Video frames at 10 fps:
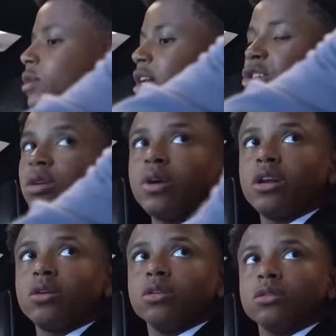That's Turn off your
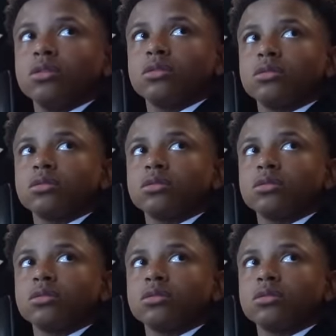parking brake.